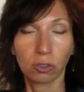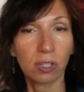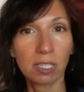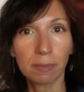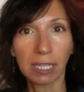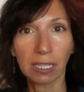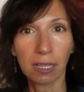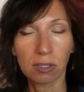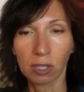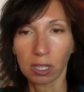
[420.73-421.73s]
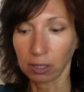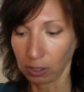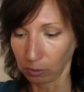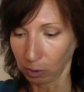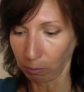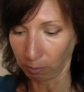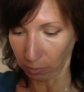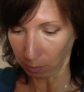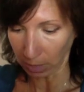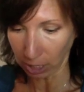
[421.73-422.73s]
Trust me, it's the, the,
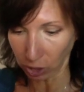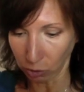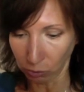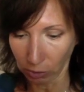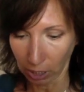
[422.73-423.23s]
the minute you